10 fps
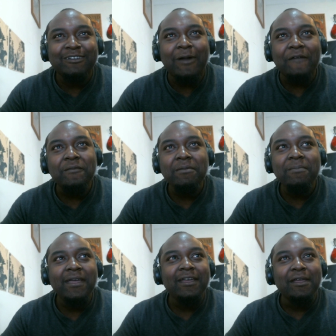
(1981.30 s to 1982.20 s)
away from him,
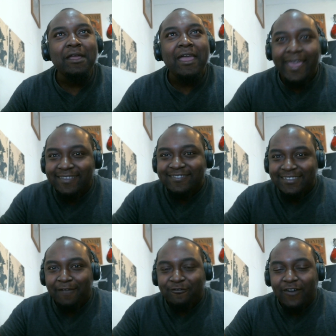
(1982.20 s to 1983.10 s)
bitch? Is
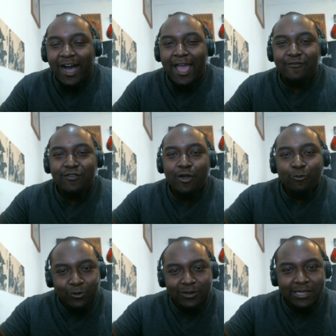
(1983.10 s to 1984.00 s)
G5
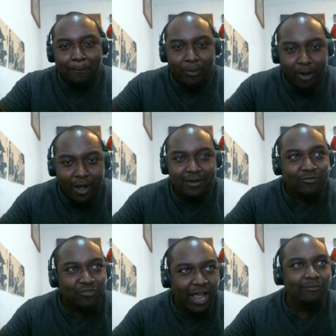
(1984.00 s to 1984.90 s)
really a pawn of
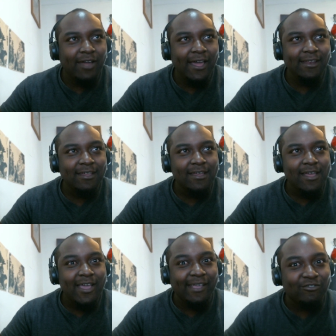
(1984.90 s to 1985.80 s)
Drive Knight?
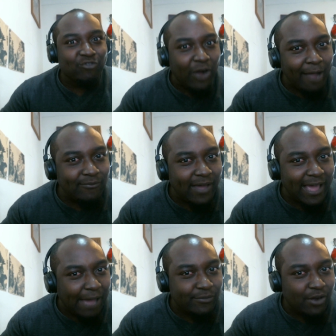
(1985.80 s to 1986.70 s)
Can Drive Light
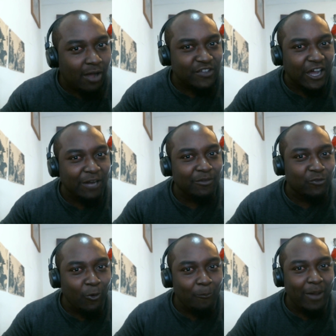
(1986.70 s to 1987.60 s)
have an autonomous
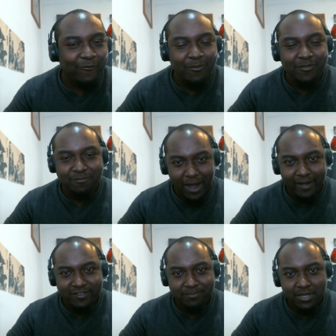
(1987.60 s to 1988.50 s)
robot from his
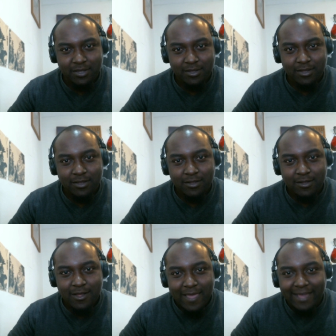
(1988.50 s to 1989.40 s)
box bit?
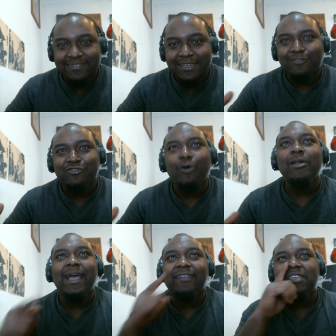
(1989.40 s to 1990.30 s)
Is he
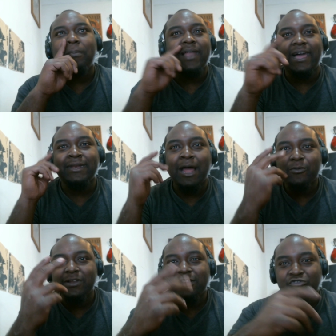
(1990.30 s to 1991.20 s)
controlling that shit, but like not
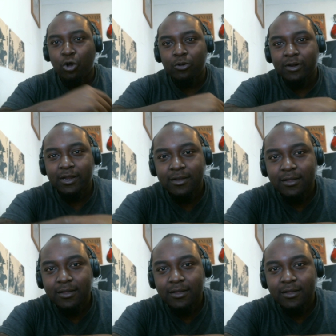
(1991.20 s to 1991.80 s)
really controlling it?